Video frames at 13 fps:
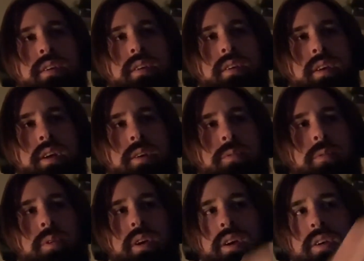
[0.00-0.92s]

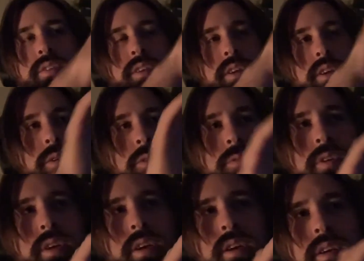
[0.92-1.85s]
I see an
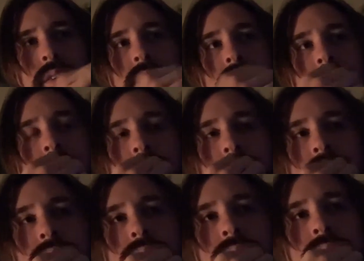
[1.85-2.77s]
overhang.
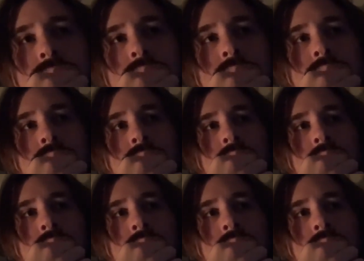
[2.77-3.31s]
It